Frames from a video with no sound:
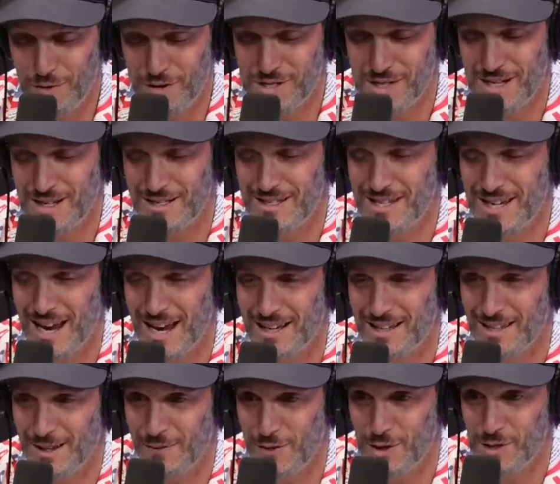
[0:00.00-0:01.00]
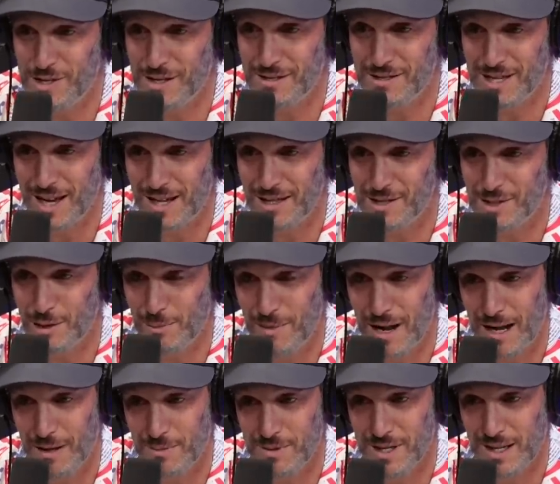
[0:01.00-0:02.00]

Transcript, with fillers: you see text, if you see text, your mom